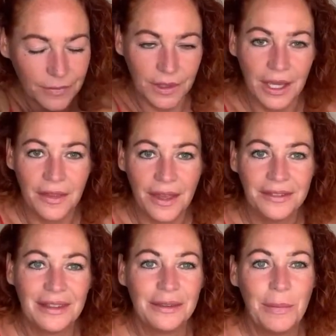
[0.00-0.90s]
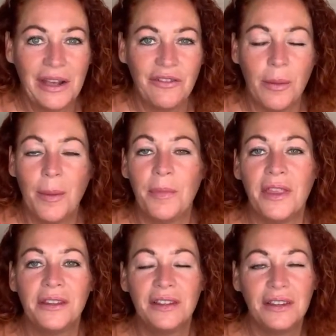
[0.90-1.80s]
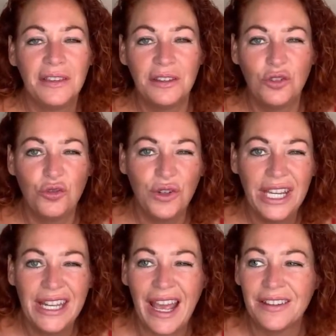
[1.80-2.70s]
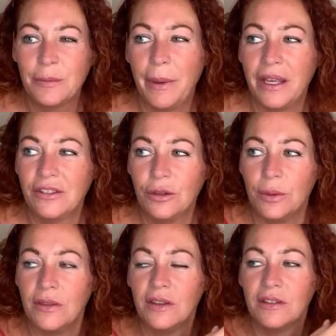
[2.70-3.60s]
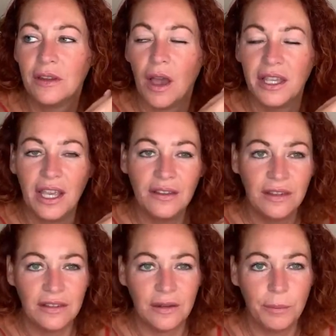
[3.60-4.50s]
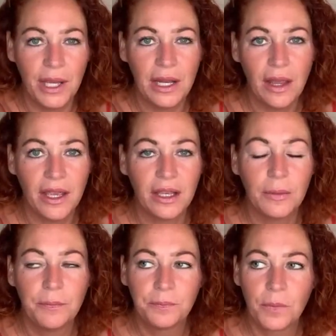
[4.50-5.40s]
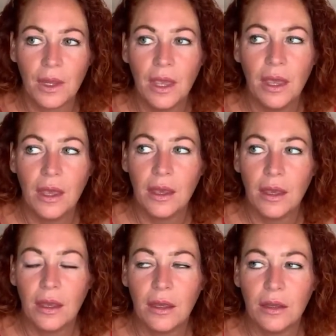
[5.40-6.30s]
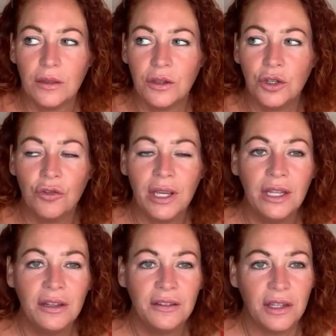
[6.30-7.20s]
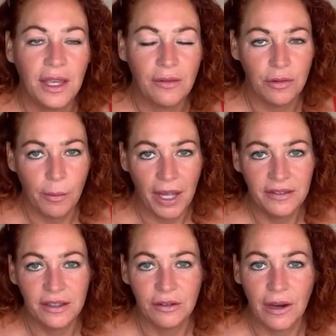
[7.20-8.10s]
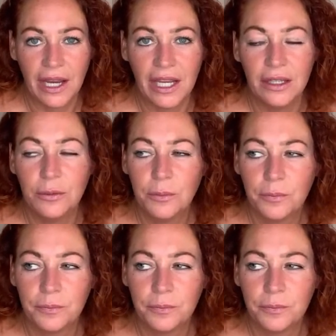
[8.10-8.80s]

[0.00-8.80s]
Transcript: Yeah, that's the smell I remember. There's, there's this green aspect to it. This, I guess it's a bit like the greenness that you get from petitgrain.